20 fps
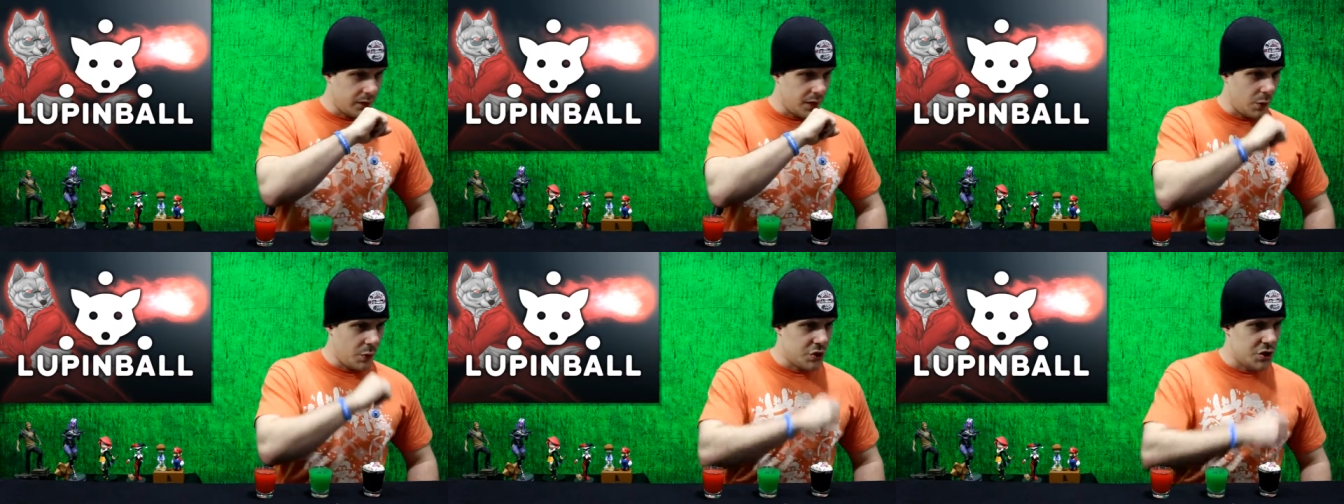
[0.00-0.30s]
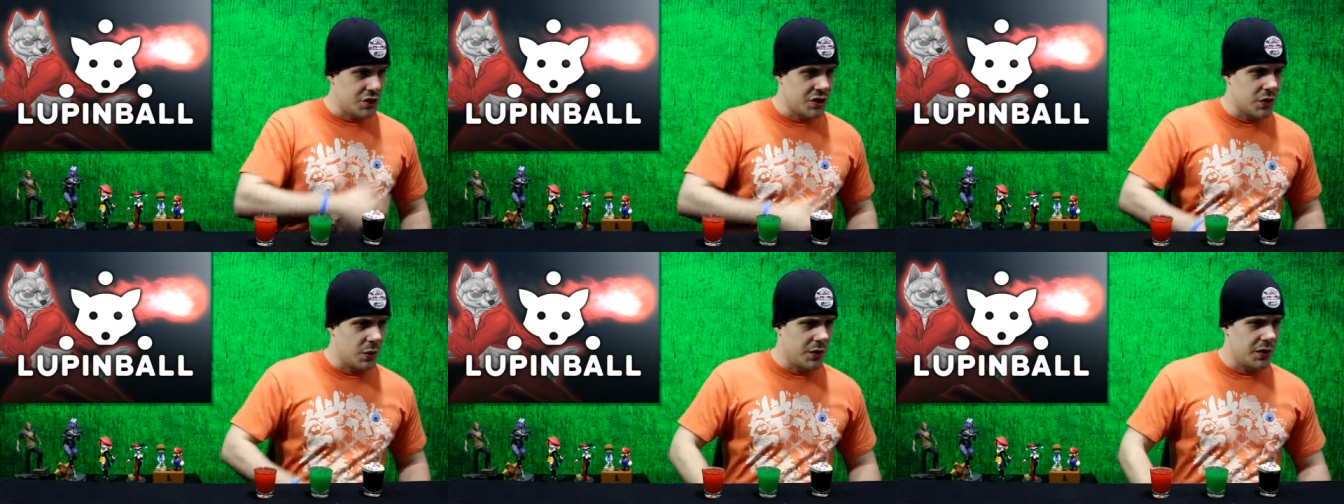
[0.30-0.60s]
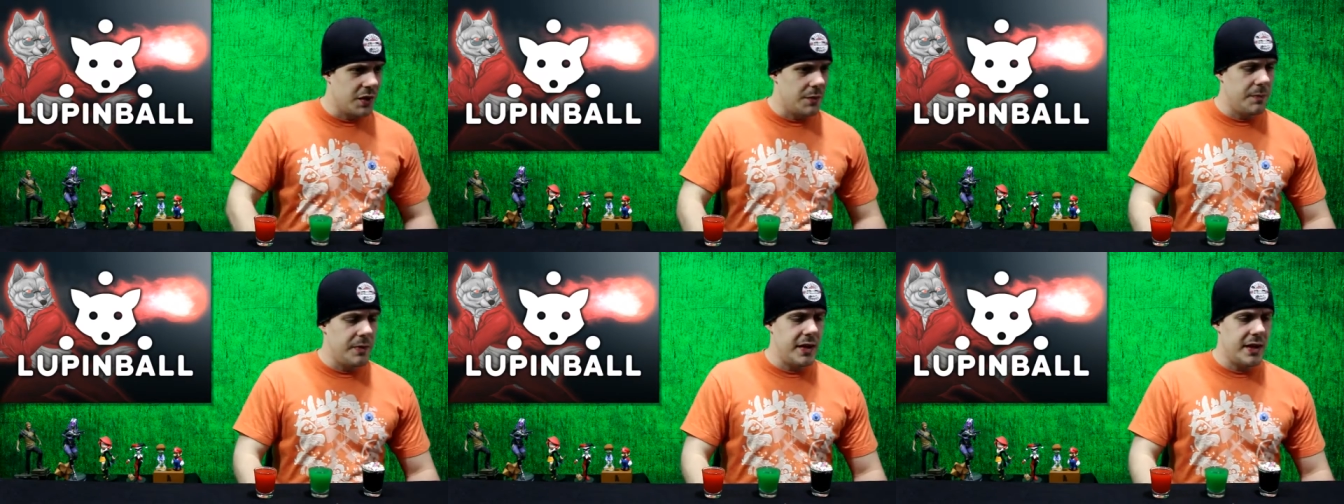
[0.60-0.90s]
Which is
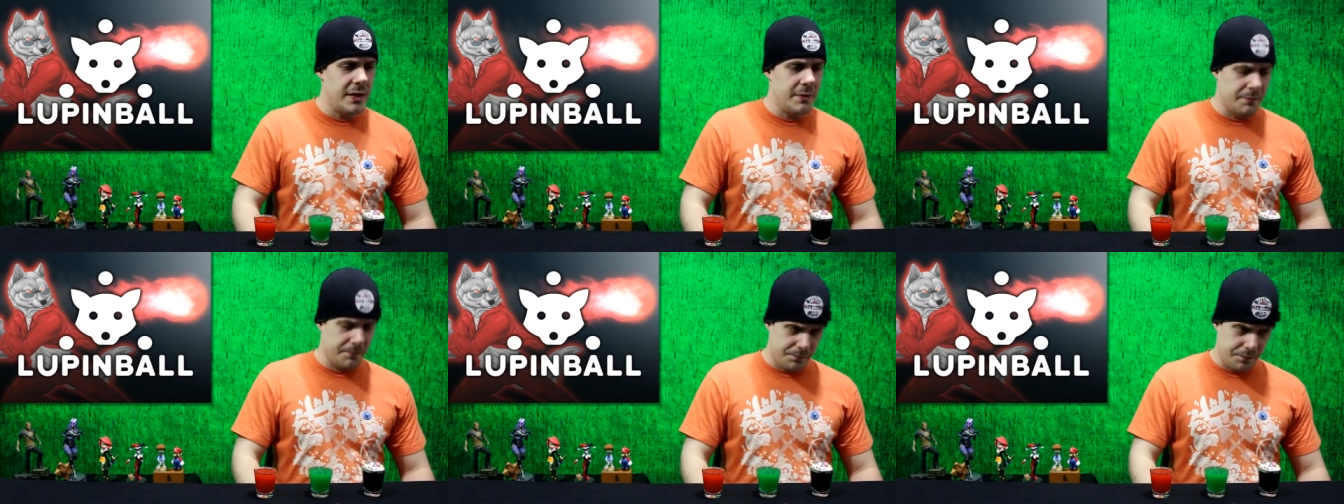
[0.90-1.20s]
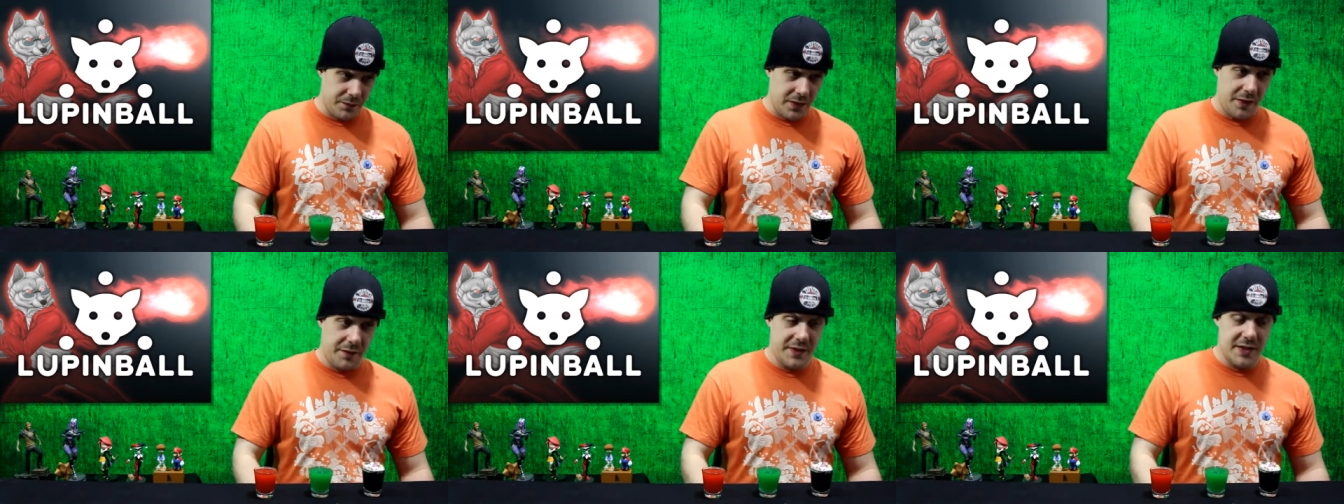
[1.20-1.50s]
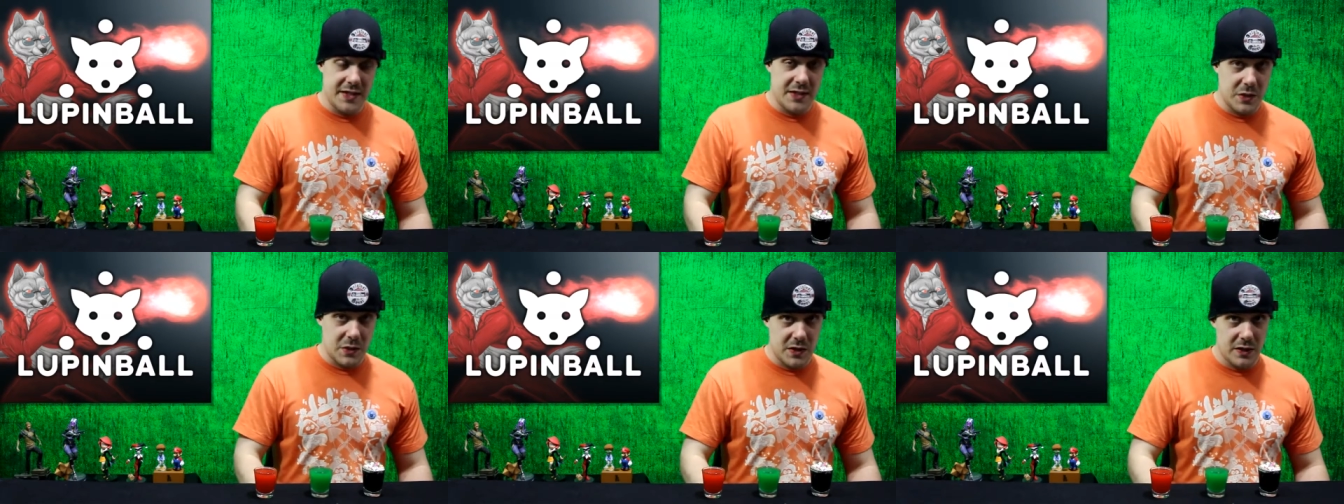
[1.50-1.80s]
going to be, now
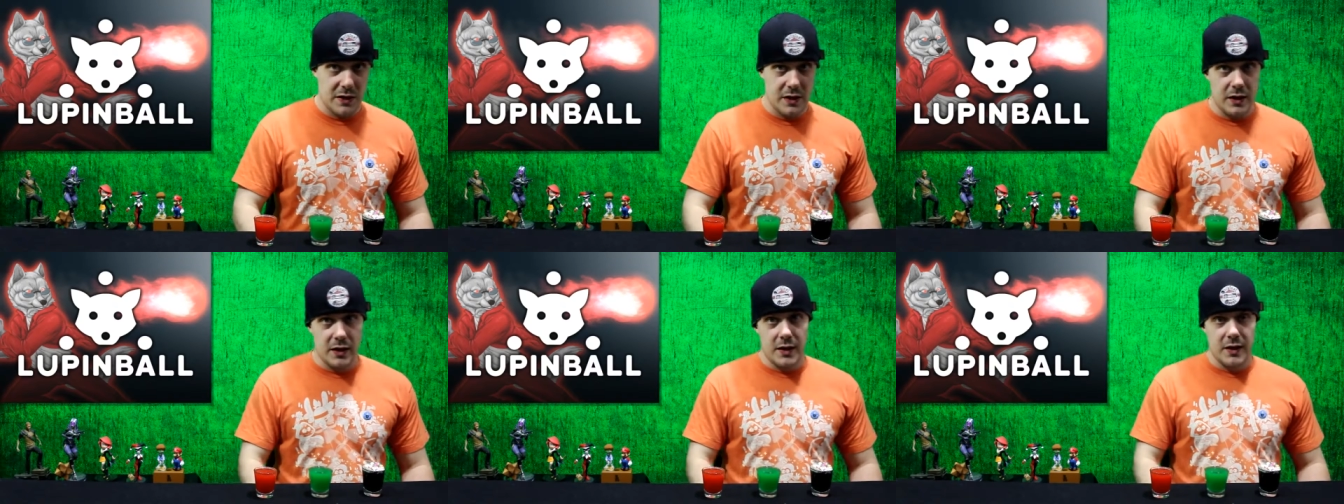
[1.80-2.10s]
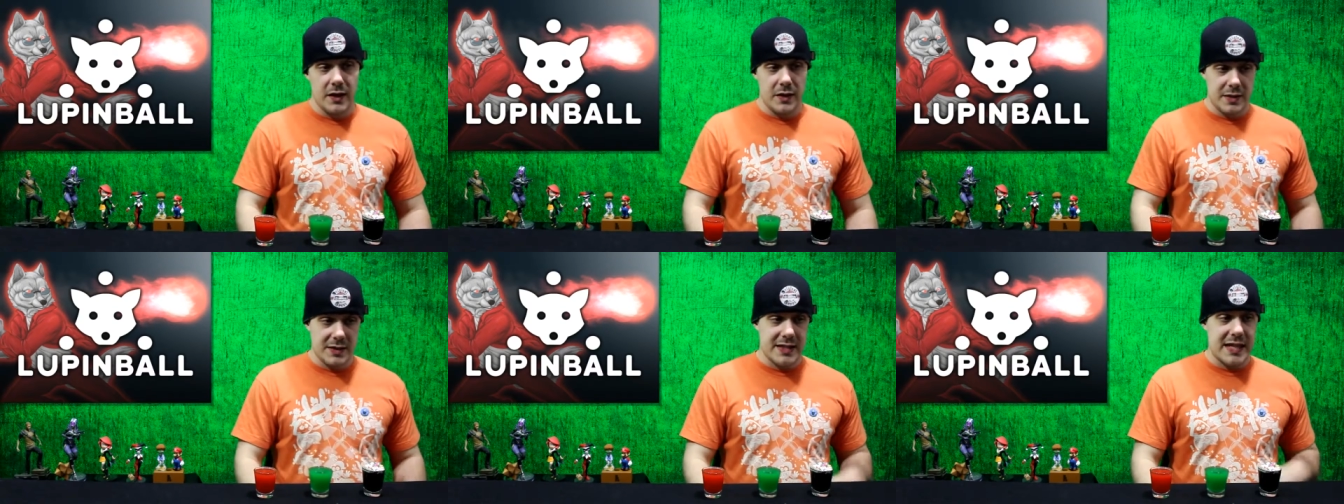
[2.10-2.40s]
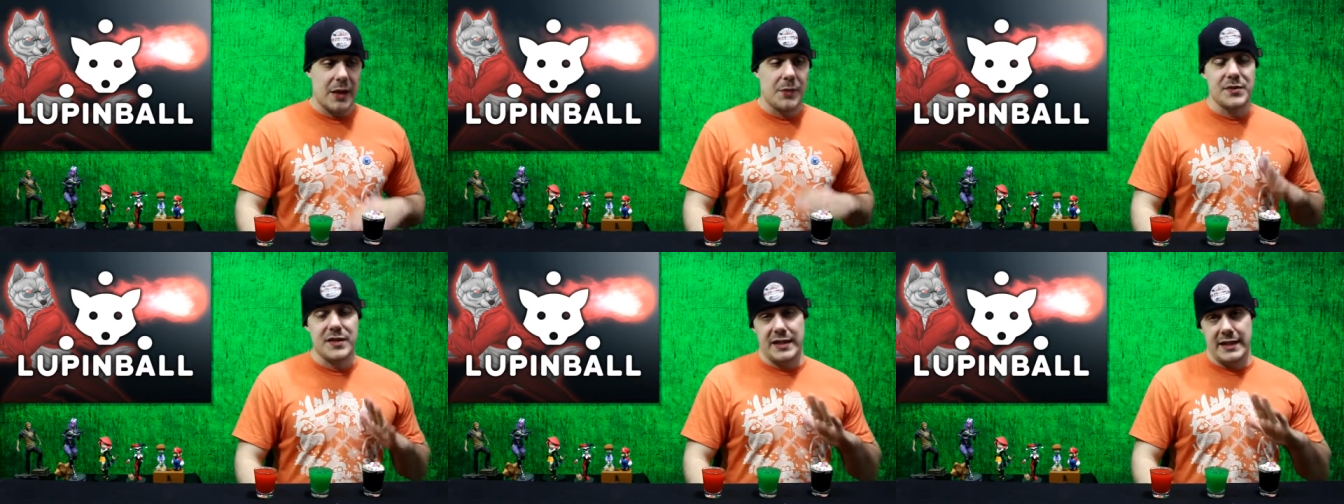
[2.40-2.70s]
this
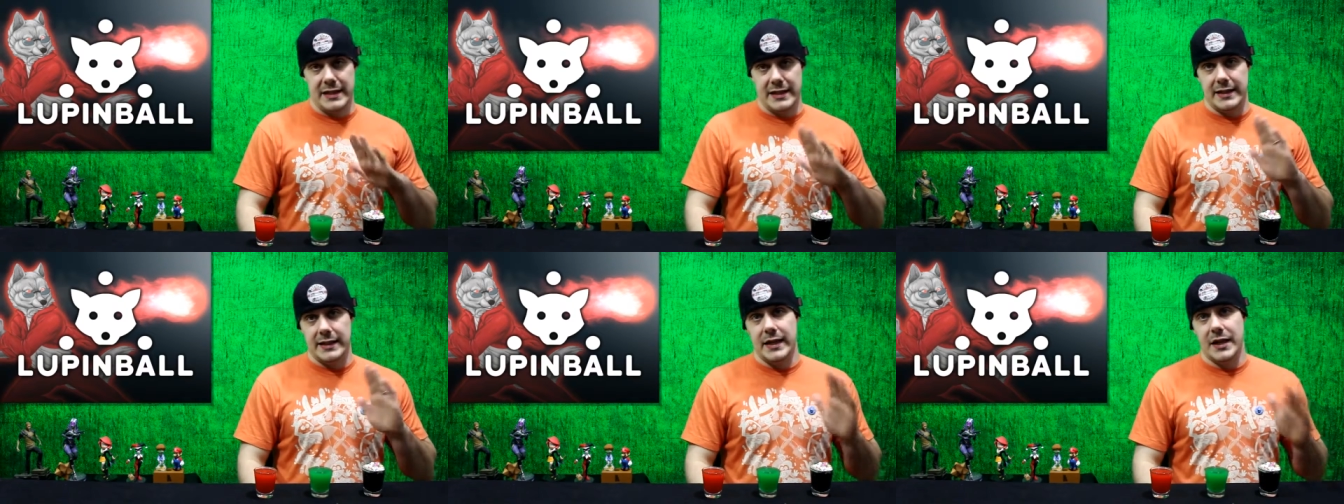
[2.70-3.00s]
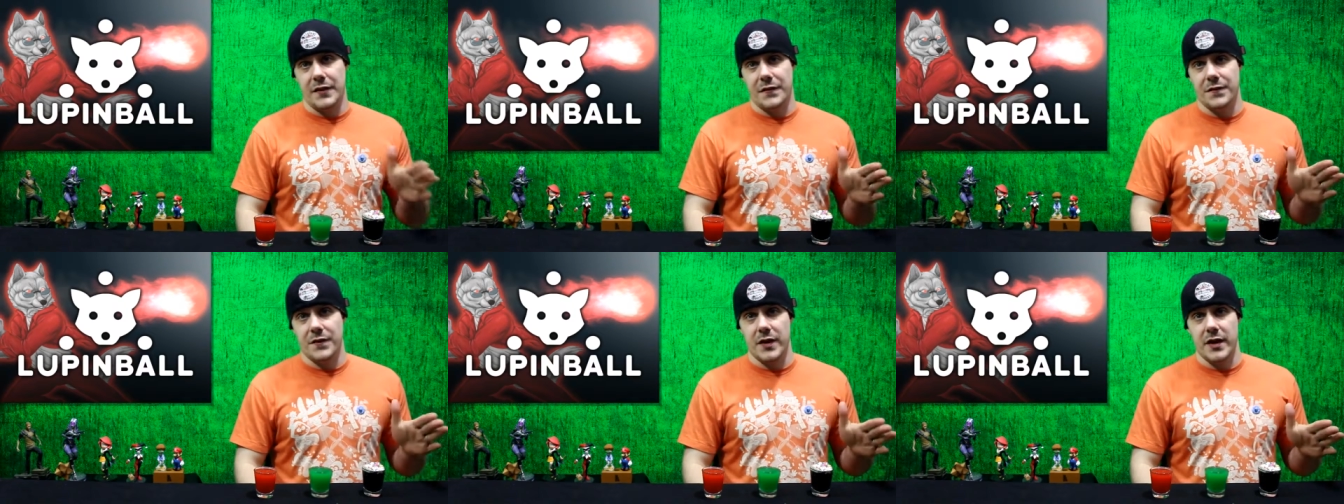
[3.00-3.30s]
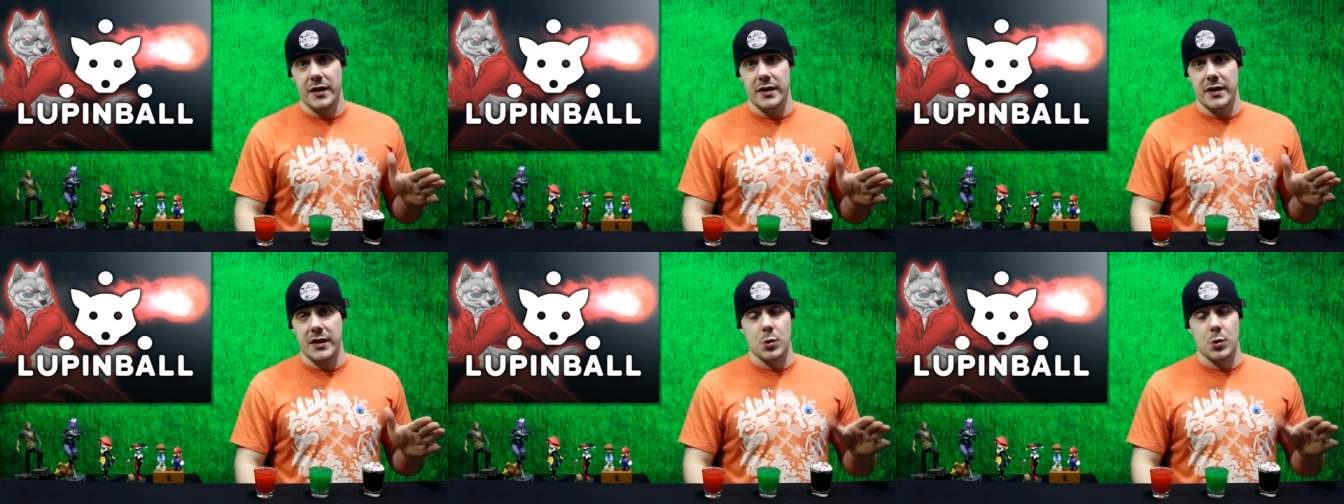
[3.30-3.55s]
game was a lot of fun.